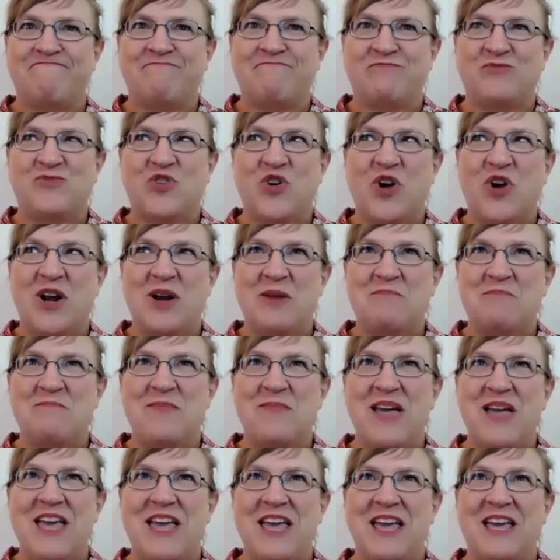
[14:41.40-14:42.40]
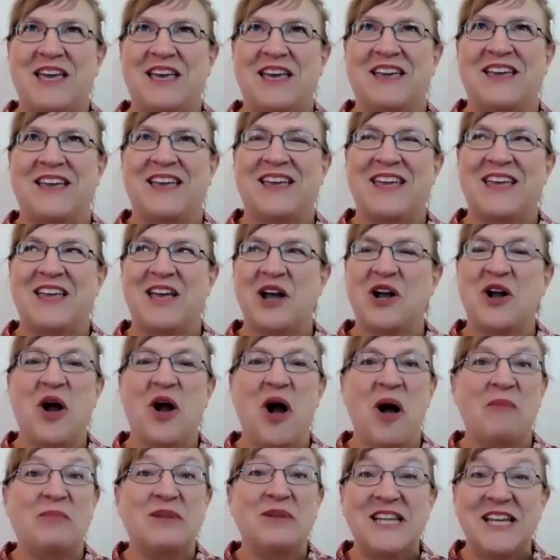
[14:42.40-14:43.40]
try to make
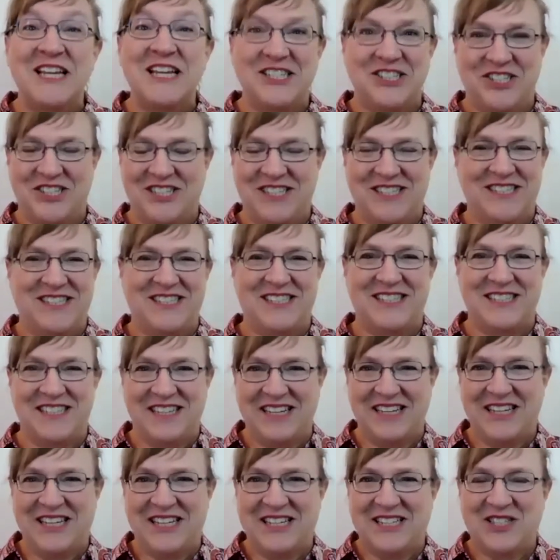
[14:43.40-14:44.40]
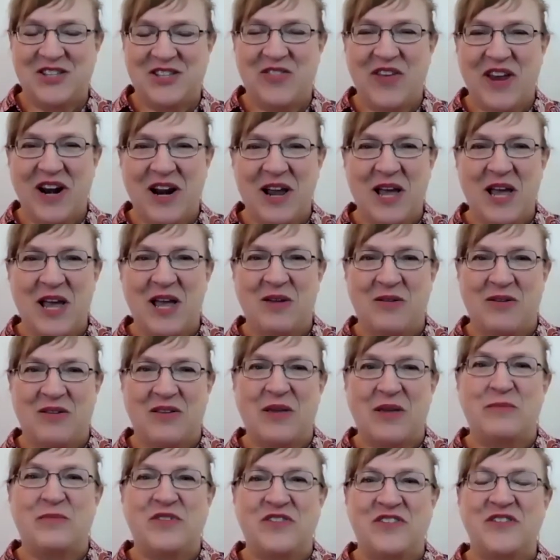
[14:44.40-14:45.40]
accommodations so that I
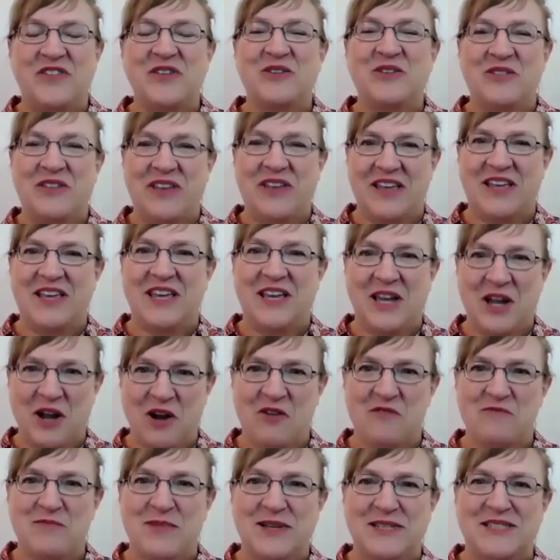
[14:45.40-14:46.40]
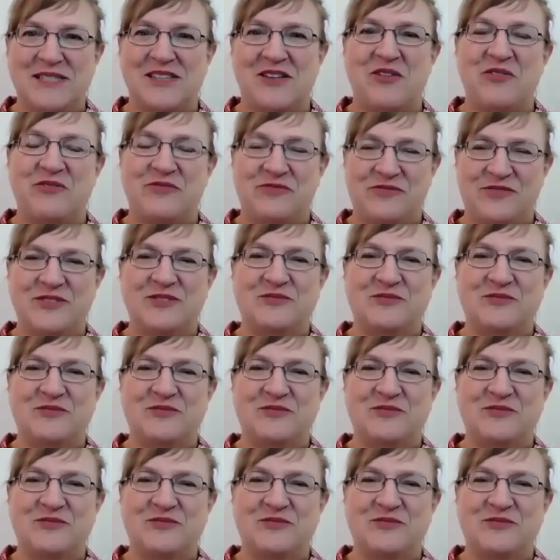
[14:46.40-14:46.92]
am still taking care of myself.